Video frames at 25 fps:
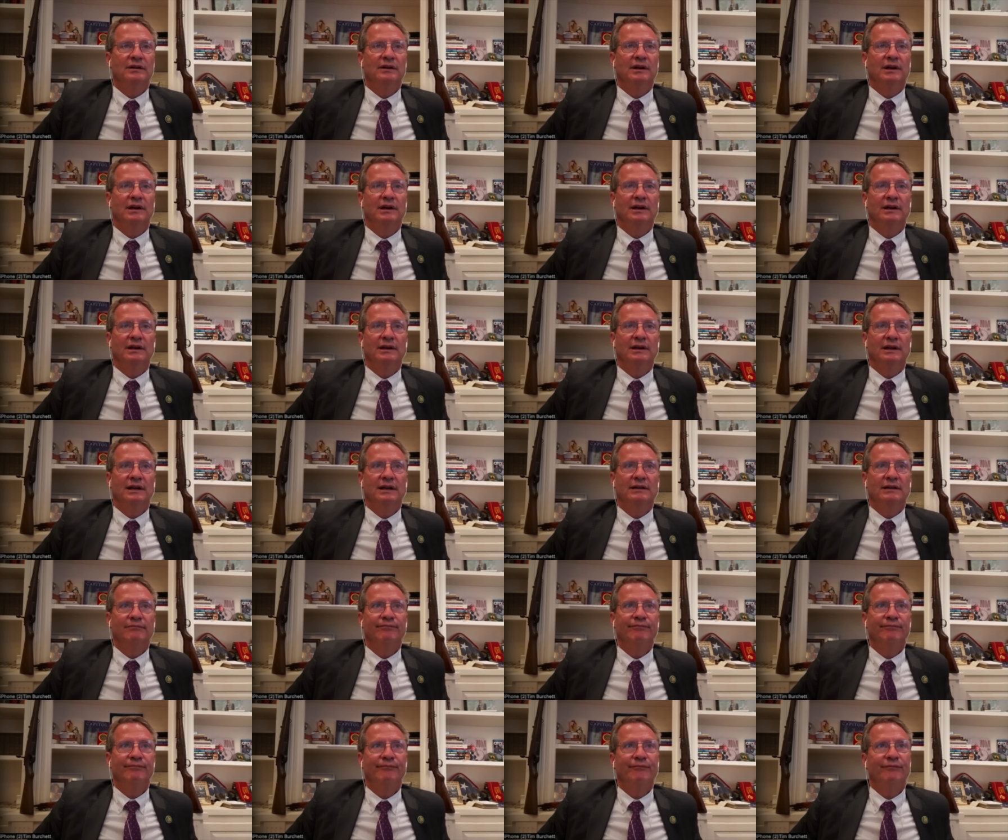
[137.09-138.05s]
And
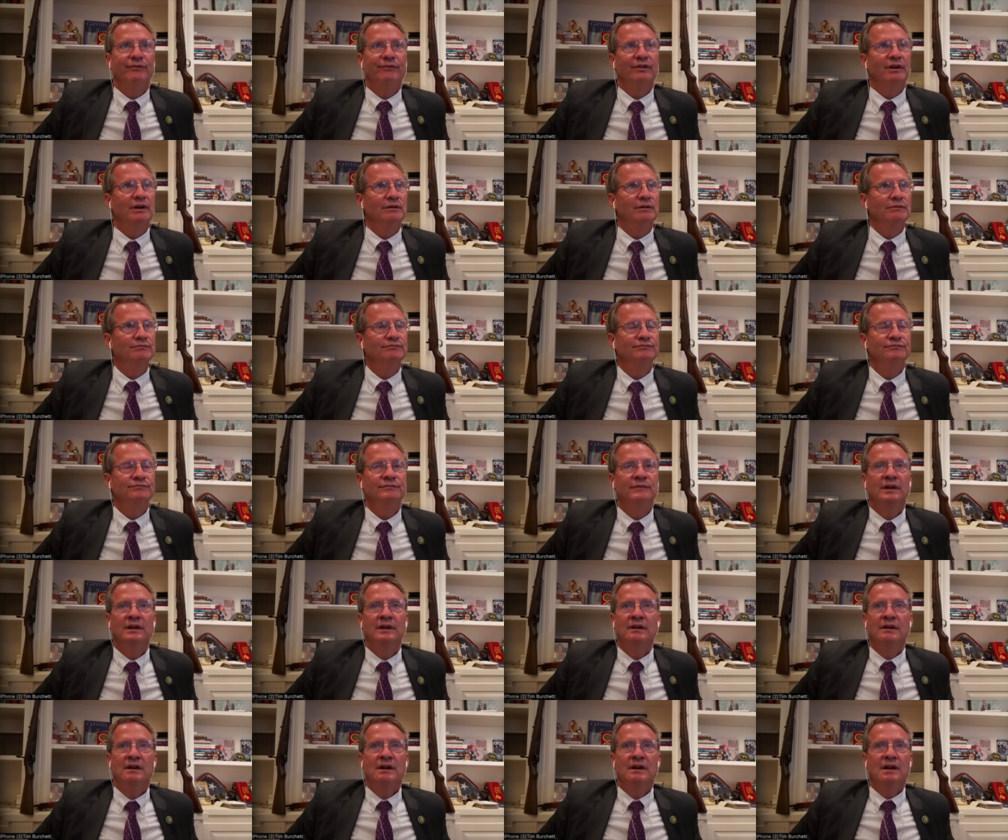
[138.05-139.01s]
so,
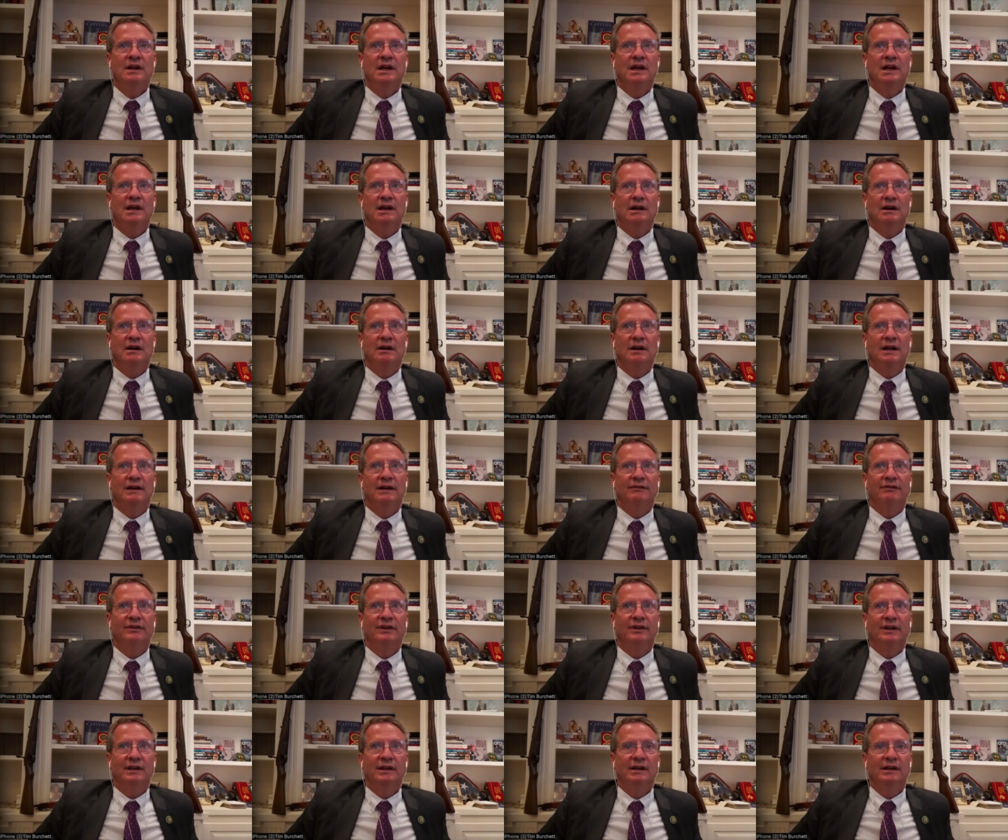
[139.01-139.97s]
and
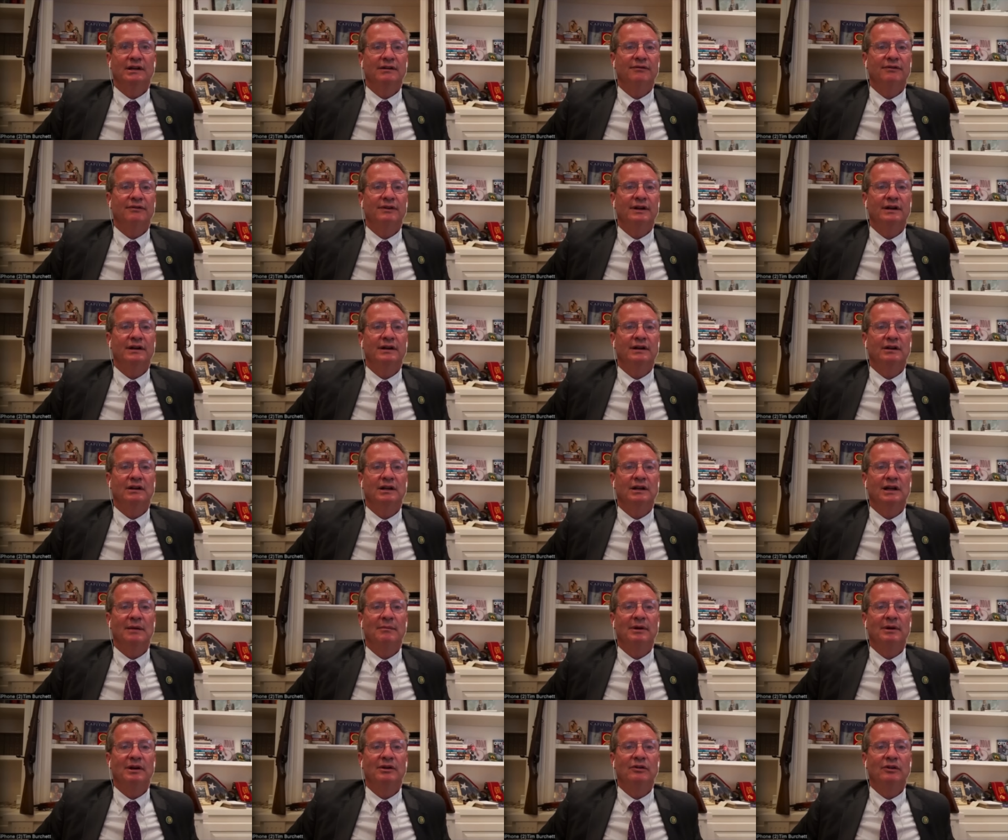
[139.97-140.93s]
I've said, look, if they don't
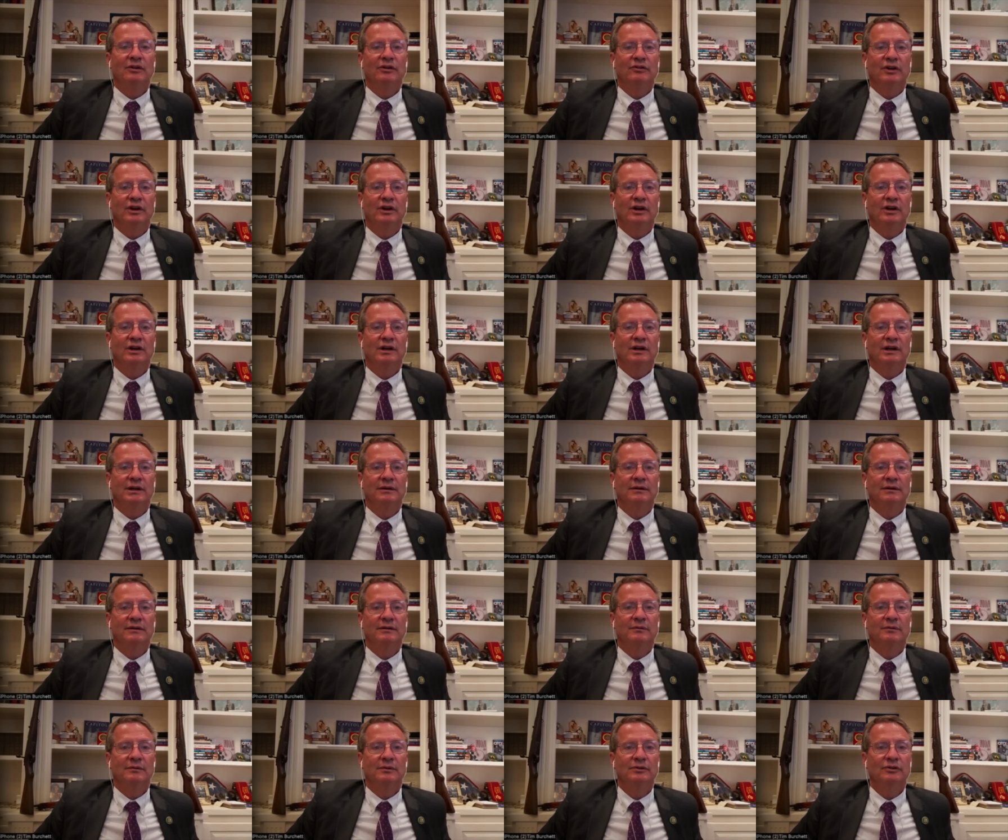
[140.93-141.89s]
allow me to do this hearing,
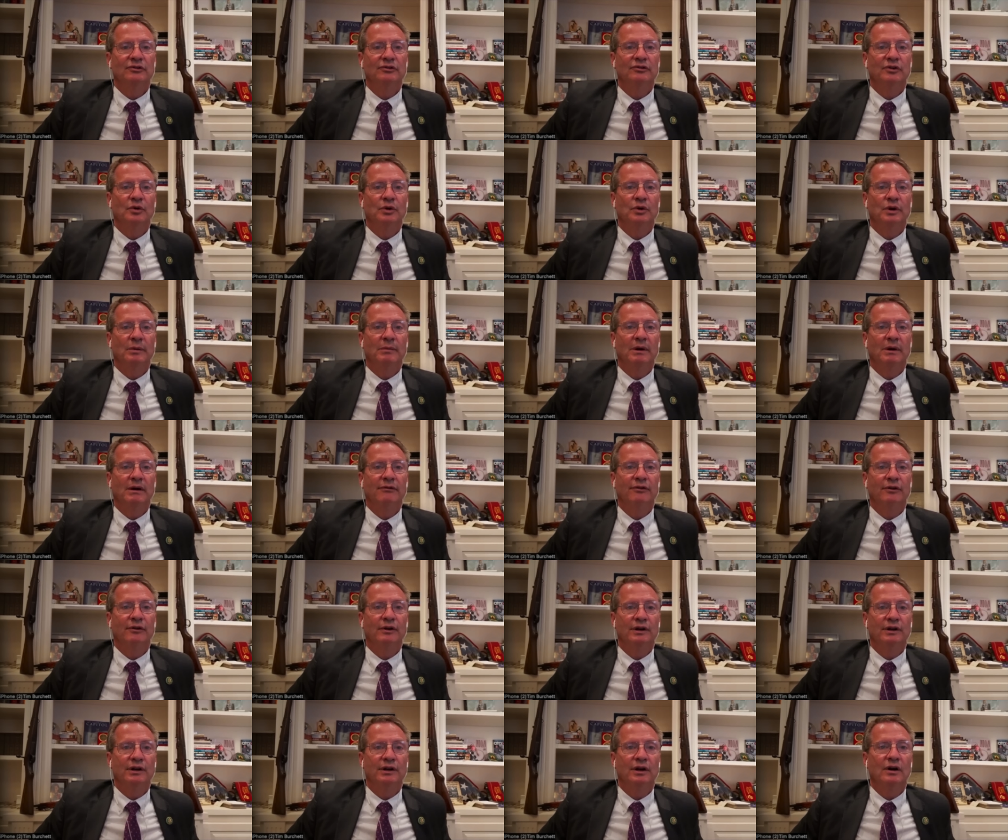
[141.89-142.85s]
we'll just do it in my
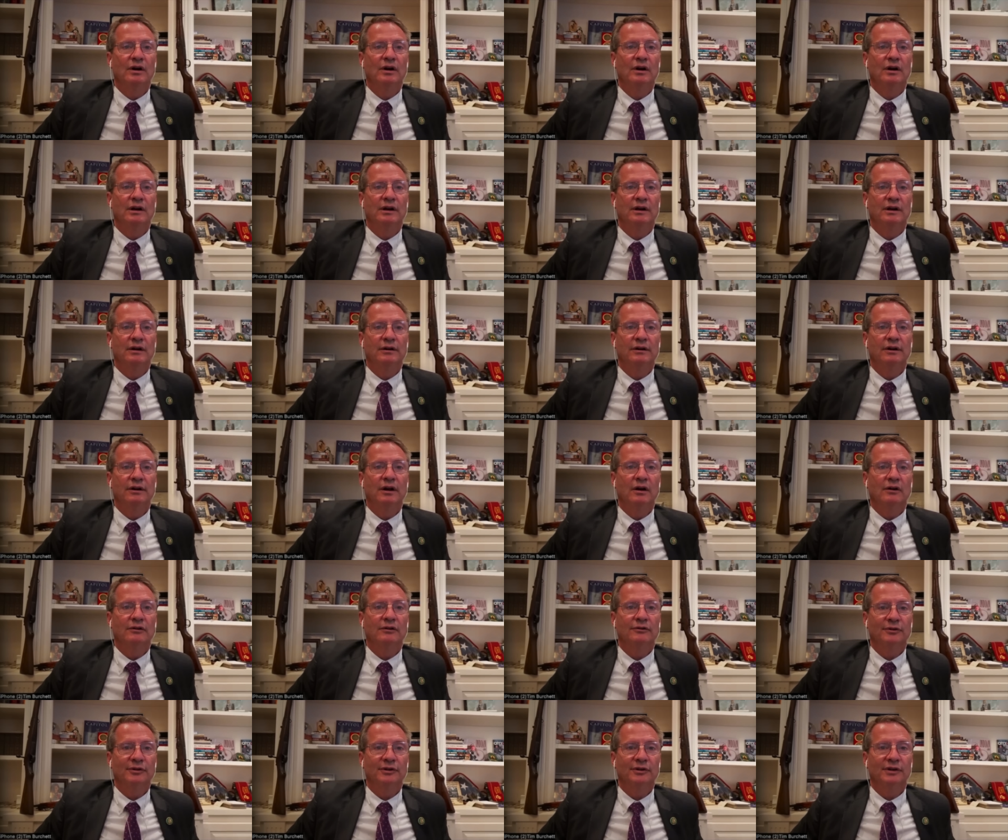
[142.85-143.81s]
front yard here in
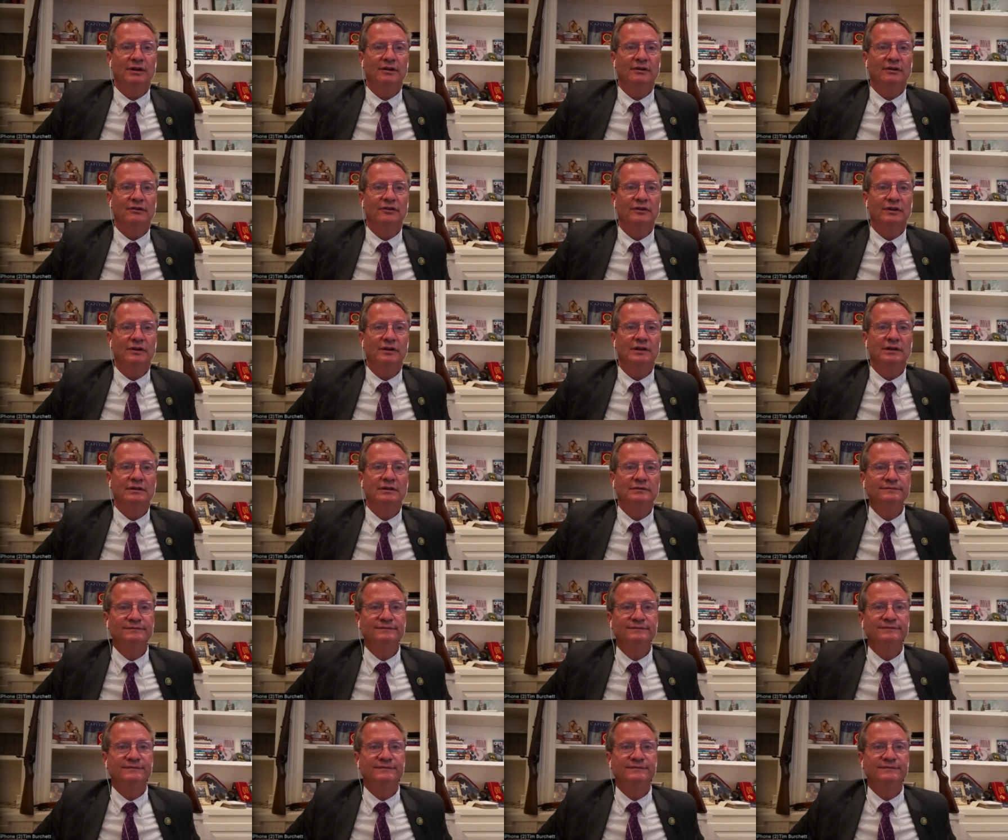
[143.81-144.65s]
Knoxville, Tennessee.